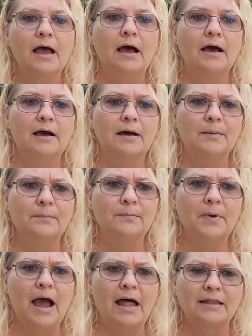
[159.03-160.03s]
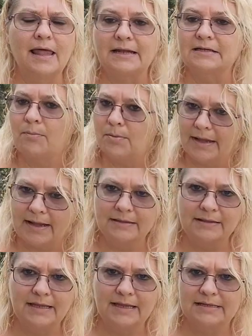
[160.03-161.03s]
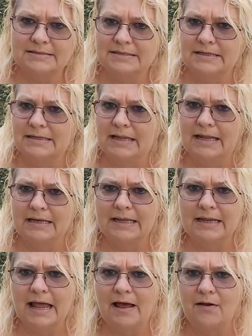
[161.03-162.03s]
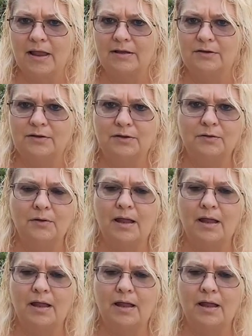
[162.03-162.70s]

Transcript: I like to plan things and get out and do.